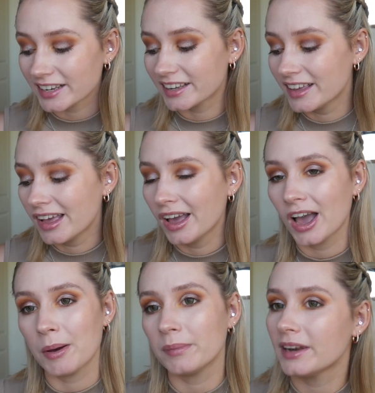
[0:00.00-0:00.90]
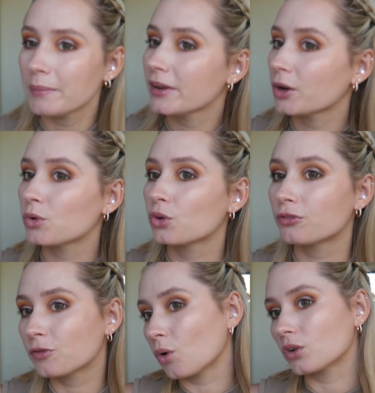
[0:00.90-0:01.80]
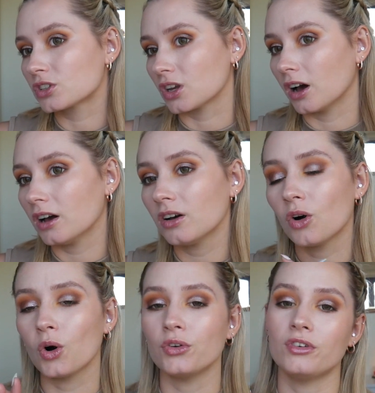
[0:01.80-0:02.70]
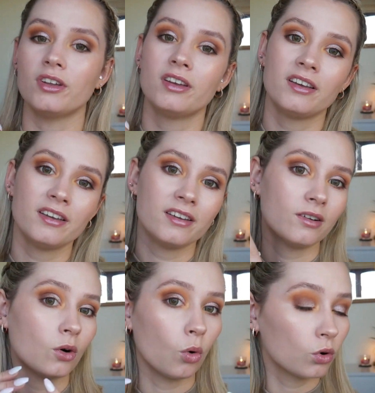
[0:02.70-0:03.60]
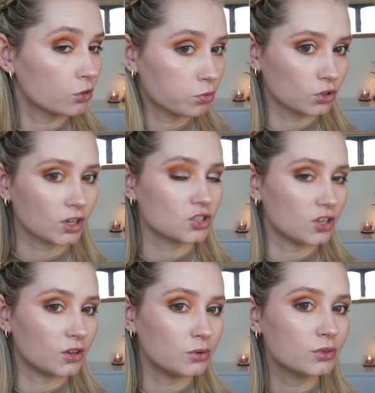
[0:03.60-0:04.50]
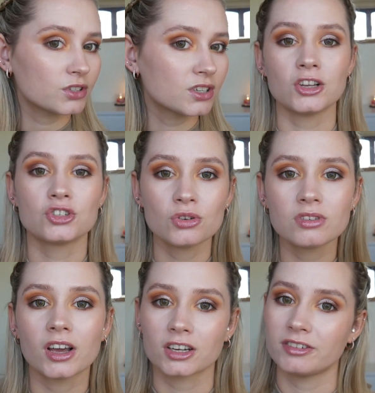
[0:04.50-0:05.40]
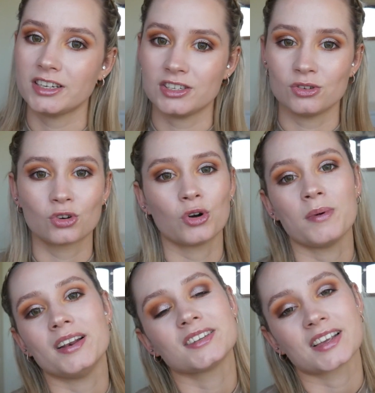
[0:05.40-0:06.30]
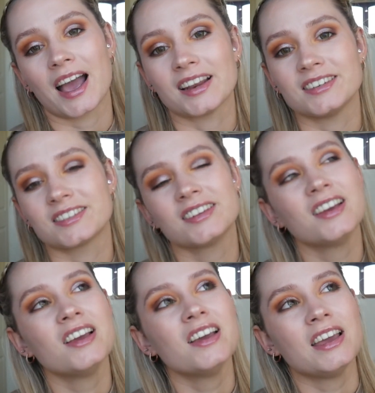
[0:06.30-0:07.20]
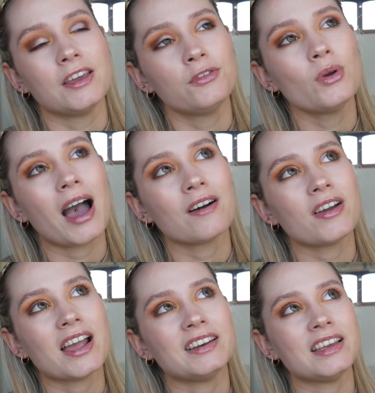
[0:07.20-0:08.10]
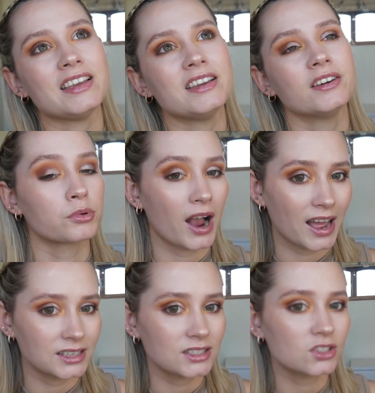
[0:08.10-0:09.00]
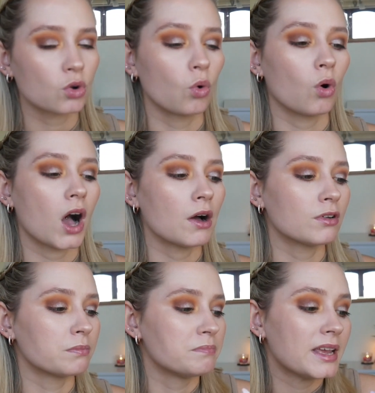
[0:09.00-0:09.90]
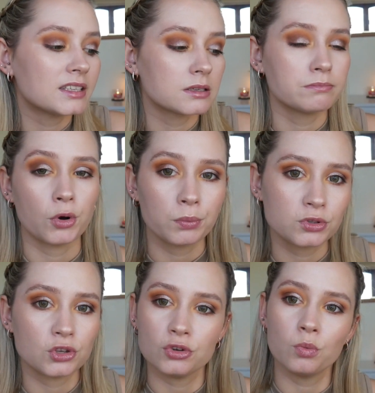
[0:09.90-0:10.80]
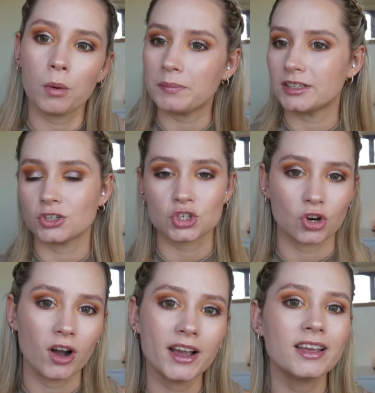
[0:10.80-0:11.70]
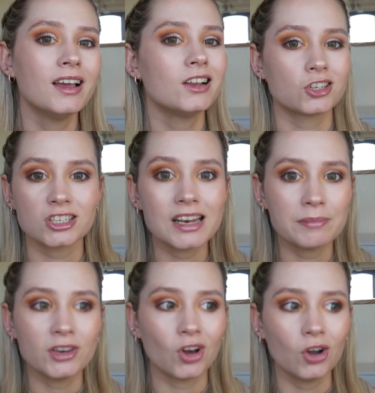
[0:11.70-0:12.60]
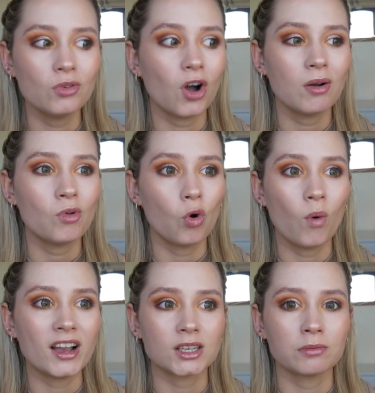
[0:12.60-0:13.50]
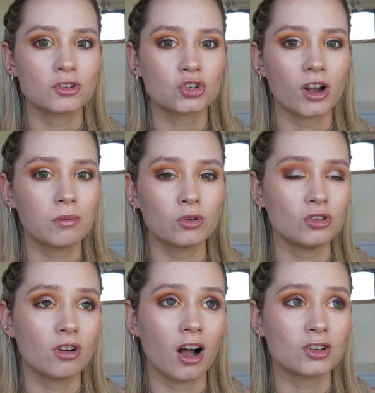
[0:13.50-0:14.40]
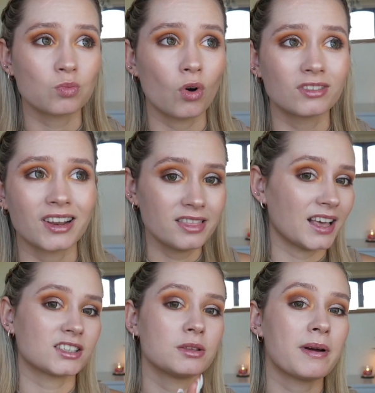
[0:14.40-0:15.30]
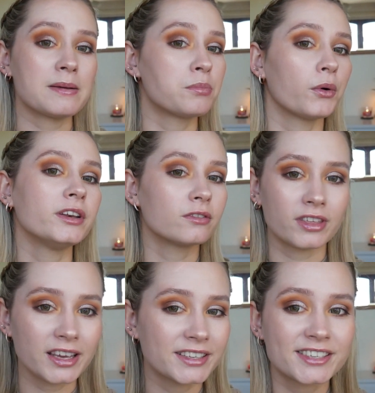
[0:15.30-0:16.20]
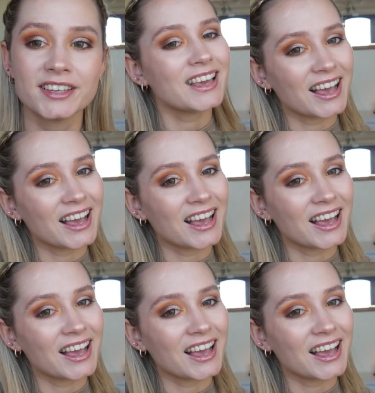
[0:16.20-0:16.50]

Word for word: it um let me know what your thoughts are on all of the products used i do like reading your comments and if you have any brands or other bits and bobs that you want me to try, just let me know. I'm always up for trying what you guys want. That's the main point of this.